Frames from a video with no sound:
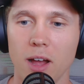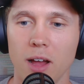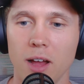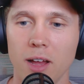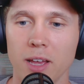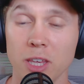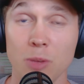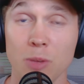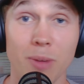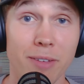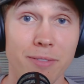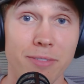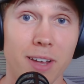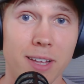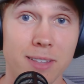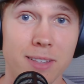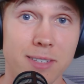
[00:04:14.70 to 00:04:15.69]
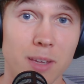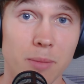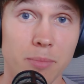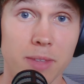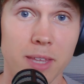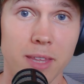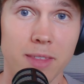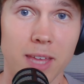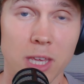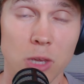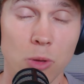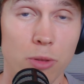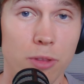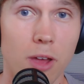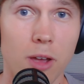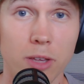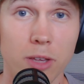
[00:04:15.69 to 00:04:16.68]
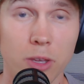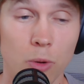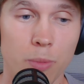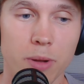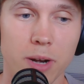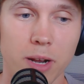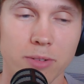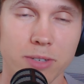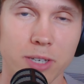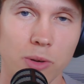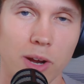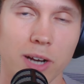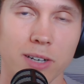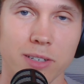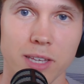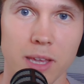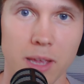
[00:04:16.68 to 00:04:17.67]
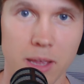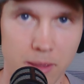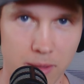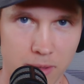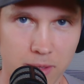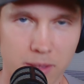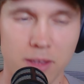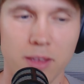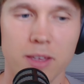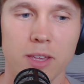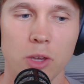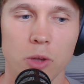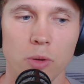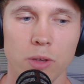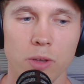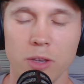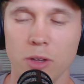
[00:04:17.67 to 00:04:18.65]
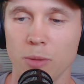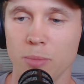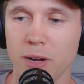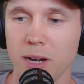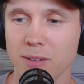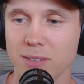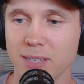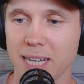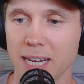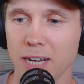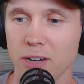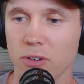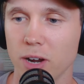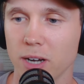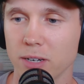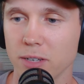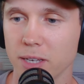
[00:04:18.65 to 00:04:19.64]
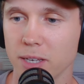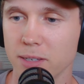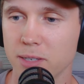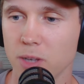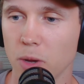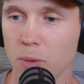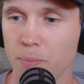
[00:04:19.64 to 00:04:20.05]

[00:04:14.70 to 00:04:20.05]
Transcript: You might find something that you thought you were pronouncing correctly, you're pronouncing incorrectly. So